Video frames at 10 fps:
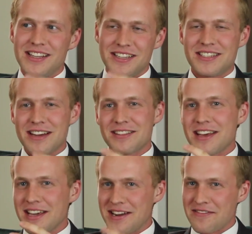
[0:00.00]
These sound
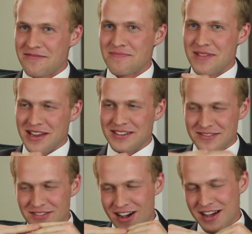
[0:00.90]
like kind of like
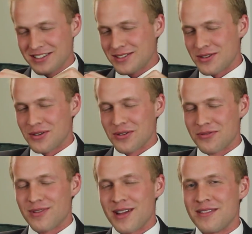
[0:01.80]
not so
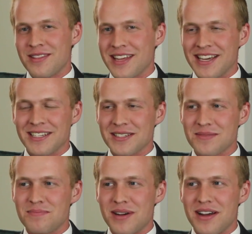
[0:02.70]
fun
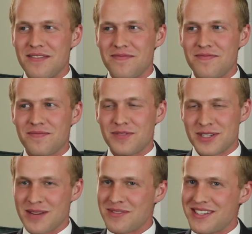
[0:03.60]
things, but for
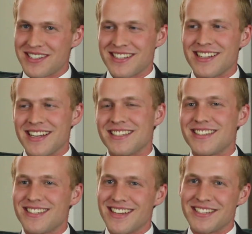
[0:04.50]
some reason
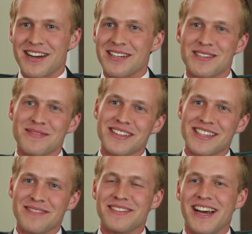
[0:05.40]
it's awesome at the
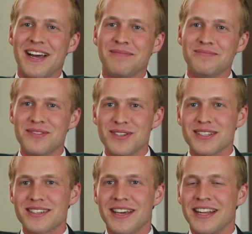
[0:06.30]
same time,
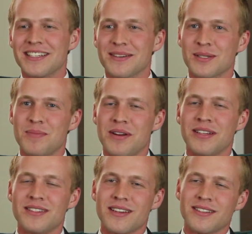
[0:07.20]
just getting to
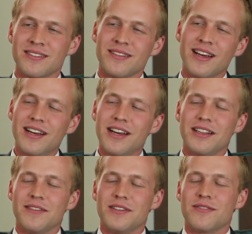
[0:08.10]
experience it and
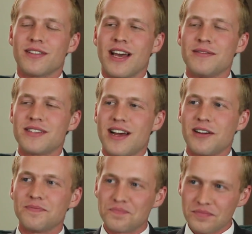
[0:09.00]
live a different lifestyle.